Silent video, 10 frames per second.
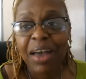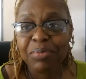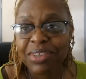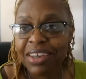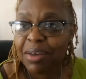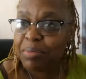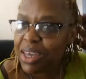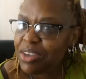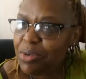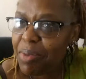that was him,
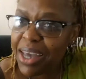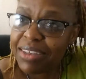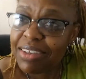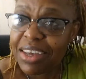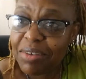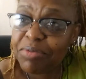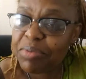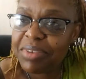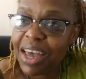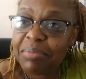and you might see him
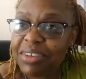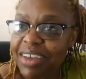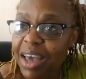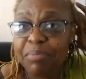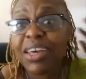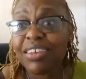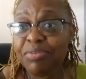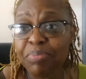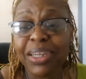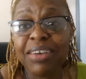from time to time
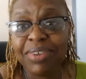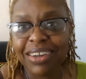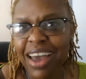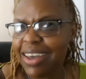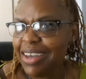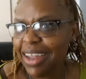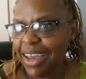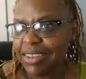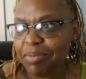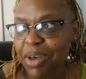because, believe it or not, he
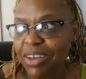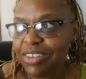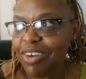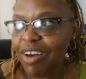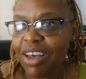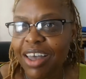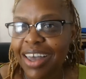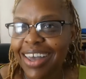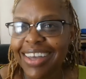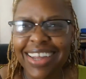likes mug talk.
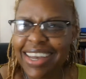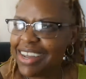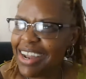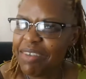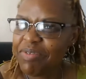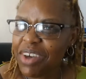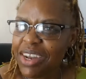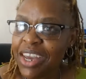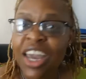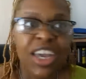It's like, isn't that
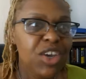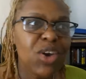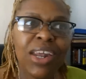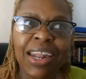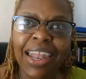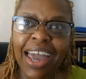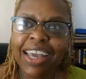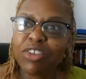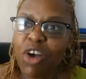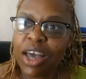funny? You didn't
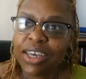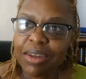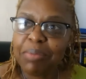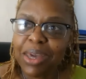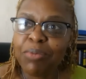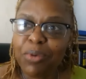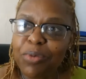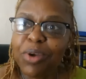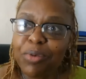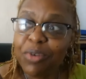like talking to me
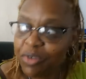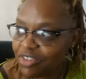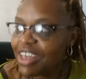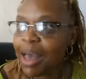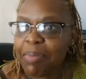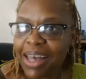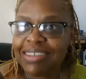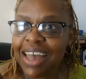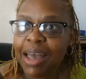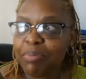when we were side
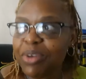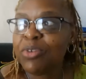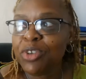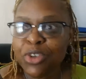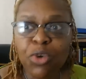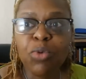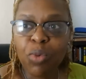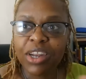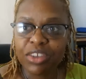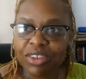by side, but you
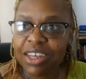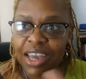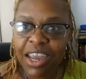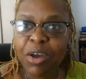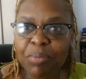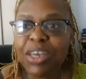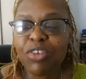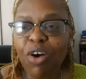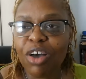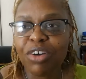want to hear
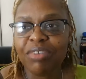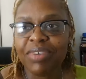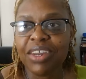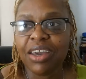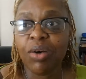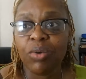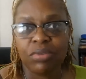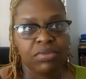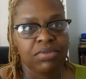me talk on the video.